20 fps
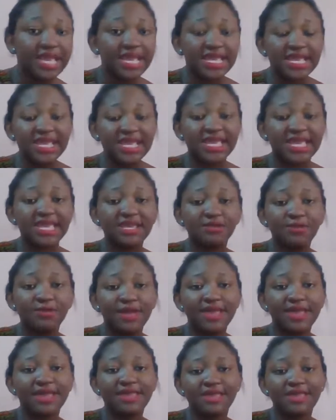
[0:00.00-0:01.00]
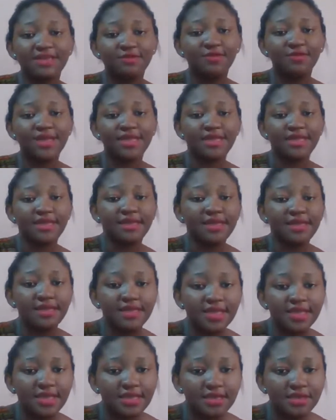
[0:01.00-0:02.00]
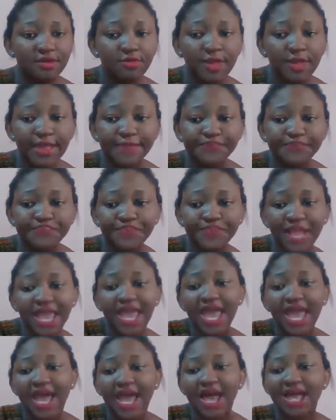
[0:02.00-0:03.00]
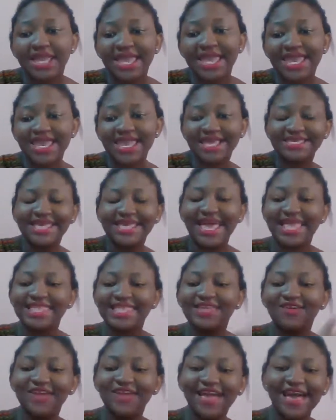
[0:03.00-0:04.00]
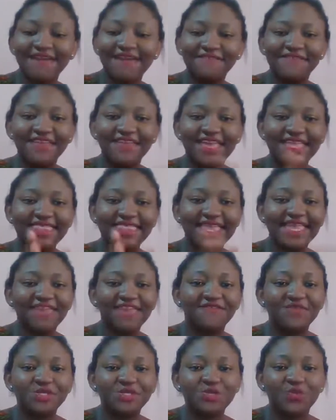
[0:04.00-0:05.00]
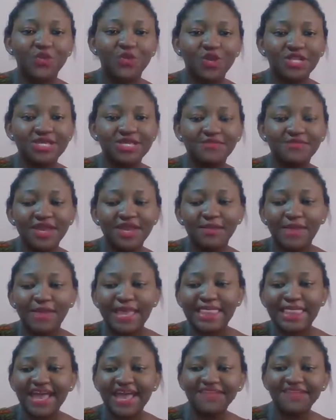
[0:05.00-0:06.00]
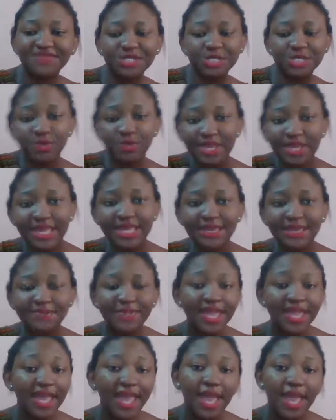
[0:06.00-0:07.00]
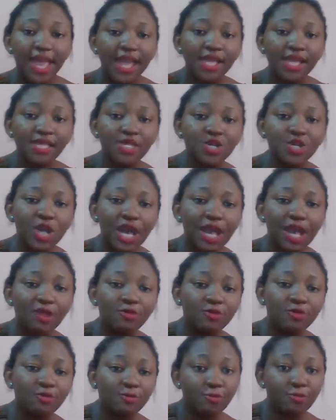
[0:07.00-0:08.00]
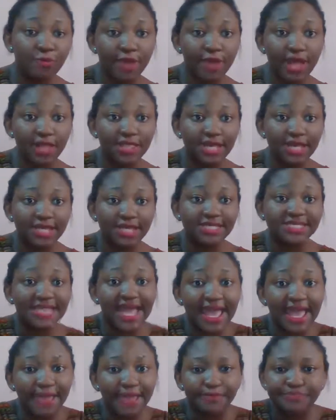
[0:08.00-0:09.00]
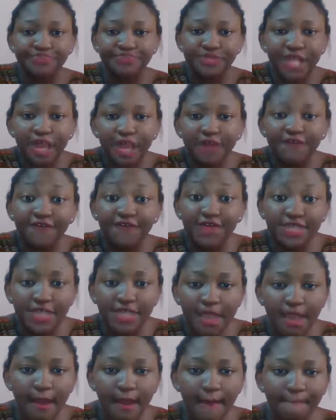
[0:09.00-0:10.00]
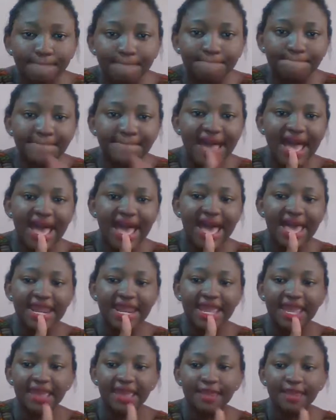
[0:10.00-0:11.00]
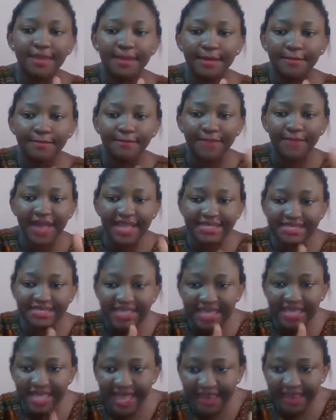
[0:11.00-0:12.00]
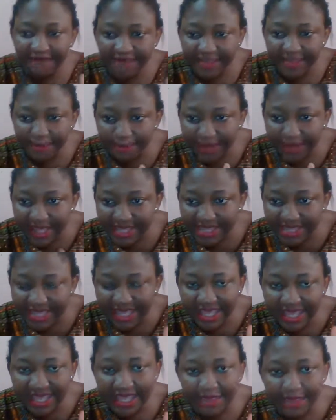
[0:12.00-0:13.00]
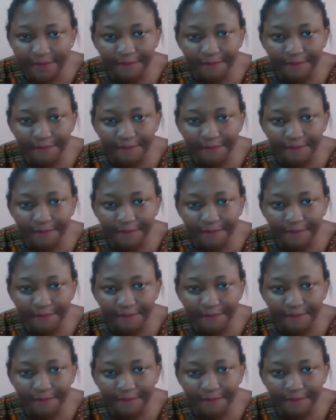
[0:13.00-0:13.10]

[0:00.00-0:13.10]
Igwe, Igwe, Igwe. Okay, yes, hello, Kathy. Thank you for supporting me on my live stream. You are well on time for the party after party.